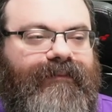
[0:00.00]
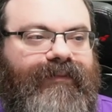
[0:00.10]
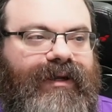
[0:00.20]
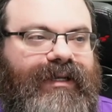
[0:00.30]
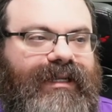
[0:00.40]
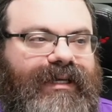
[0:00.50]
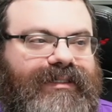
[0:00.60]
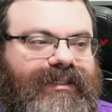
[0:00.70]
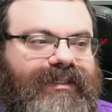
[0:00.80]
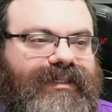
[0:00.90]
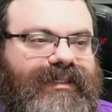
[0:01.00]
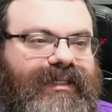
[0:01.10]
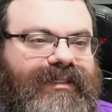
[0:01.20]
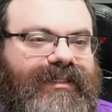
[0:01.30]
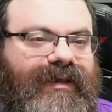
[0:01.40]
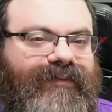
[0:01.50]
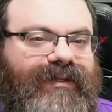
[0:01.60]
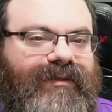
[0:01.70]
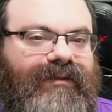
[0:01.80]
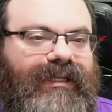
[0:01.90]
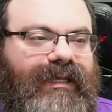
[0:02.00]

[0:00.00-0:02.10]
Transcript: Very nice. This is 6, 7.